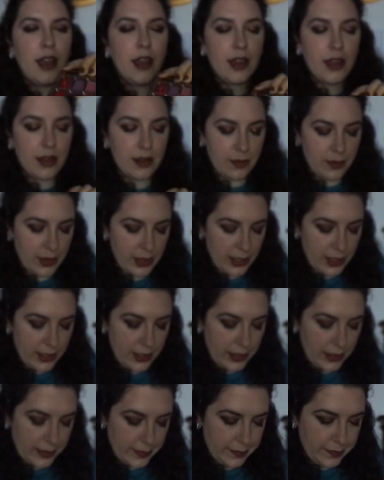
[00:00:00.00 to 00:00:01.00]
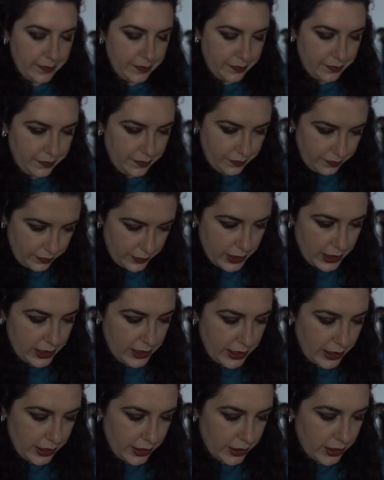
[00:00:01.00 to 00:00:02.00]
of
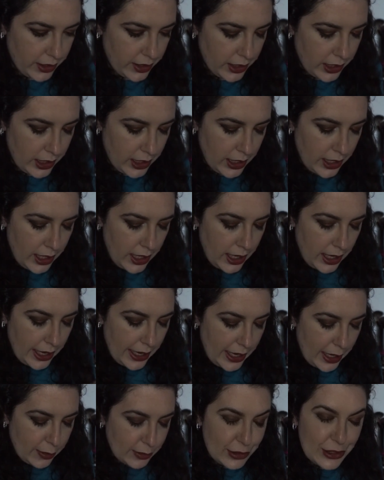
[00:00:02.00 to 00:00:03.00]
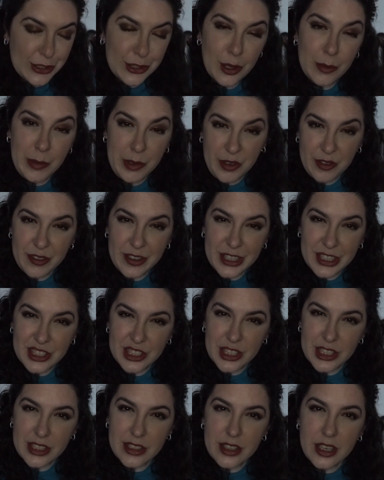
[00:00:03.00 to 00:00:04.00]
this year, and I was just hoping to finish
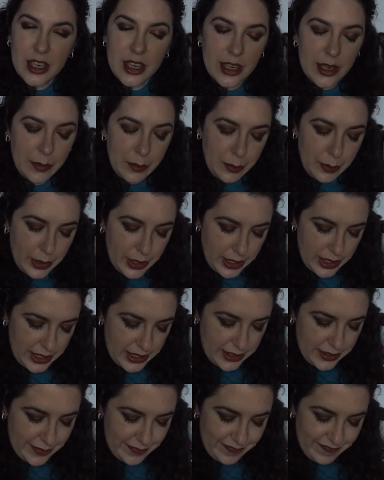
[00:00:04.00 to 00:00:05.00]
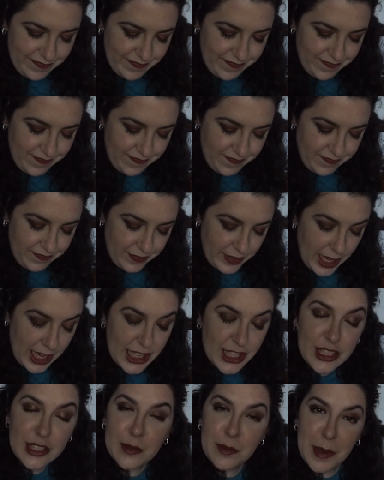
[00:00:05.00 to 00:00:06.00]
it. But I
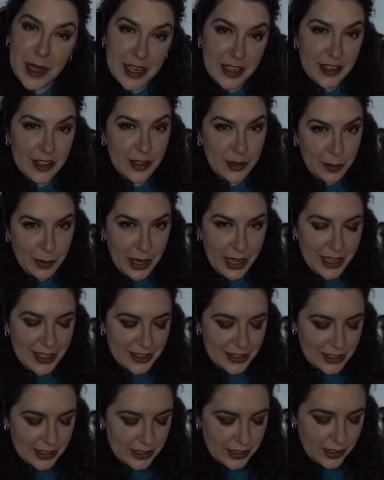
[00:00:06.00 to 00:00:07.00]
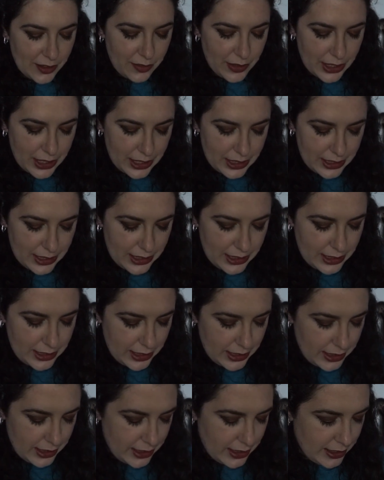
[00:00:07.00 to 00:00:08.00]
expanded the pan significantly
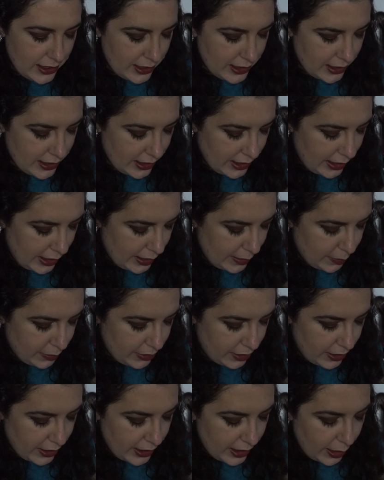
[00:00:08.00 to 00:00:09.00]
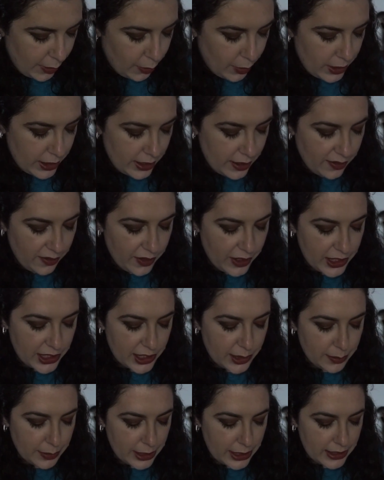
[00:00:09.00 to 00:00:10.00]
since I started it. I wanted to finish
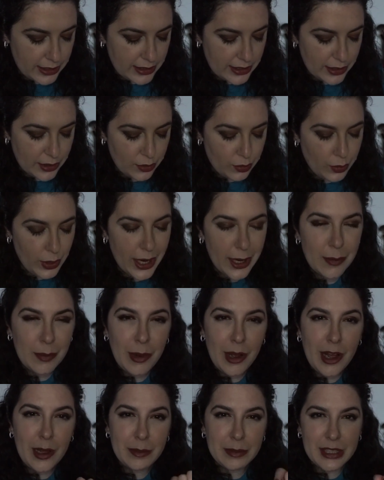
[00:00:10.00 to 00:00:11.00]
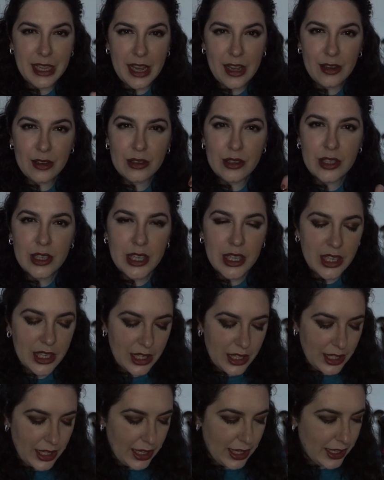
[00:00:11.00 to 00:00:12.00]
it because this red pops out
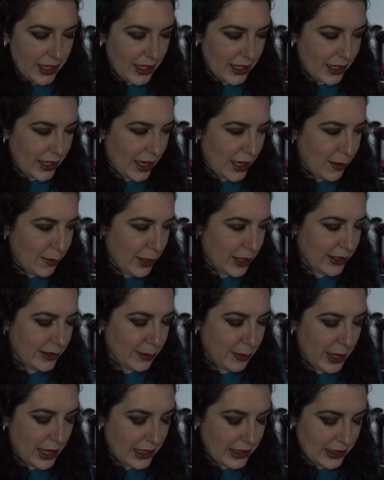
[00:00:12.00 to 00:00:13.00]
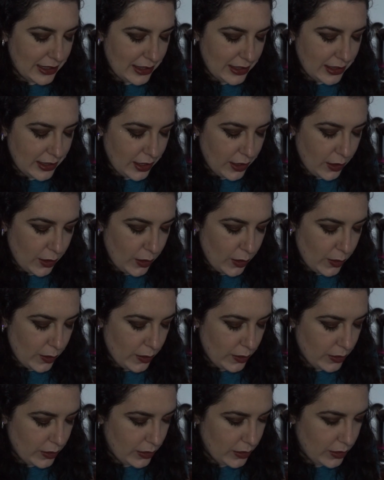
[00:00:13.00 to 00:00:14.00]
and it kind of makes a mess. So
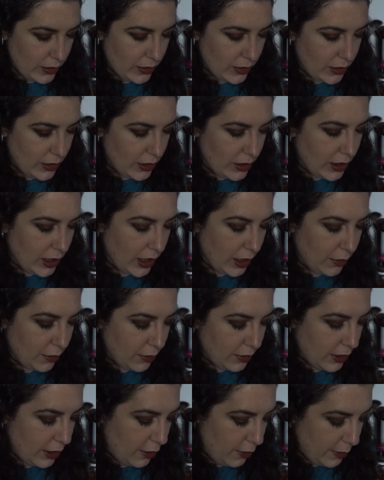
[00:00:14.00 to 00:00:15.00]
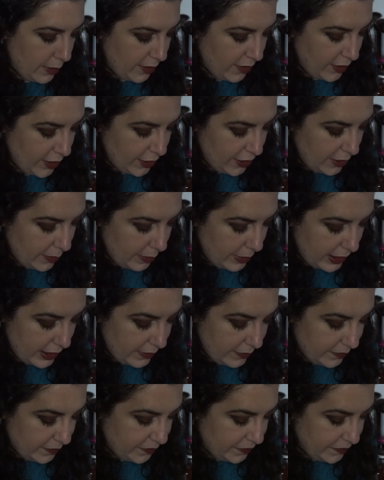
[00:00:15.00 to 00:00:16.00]
I was really hoping to finish it, but